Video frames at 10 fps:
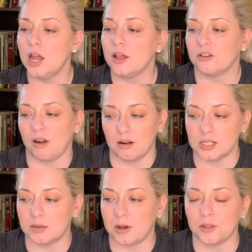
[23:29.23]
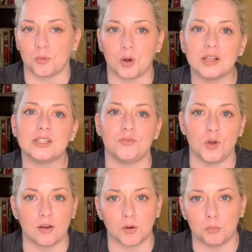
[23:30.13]
There are some other ones. If you
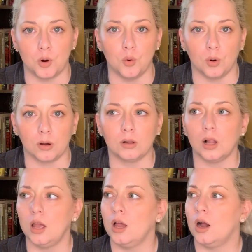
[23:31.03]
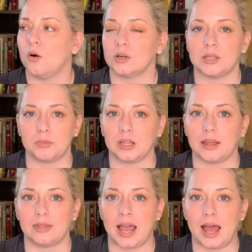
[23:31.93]
have a pool or something
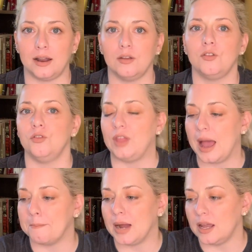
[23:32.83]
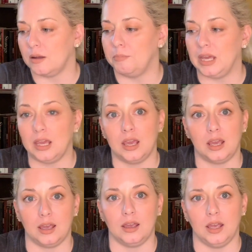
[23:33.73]
like that, that might be
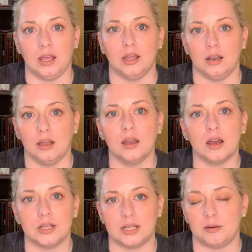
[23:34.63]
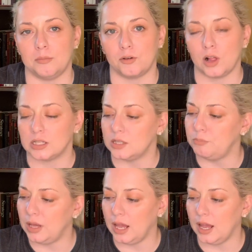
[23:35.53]
in addendum of clauses
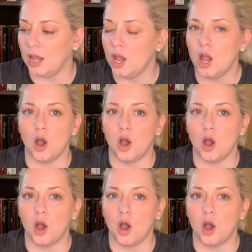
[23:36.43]
B,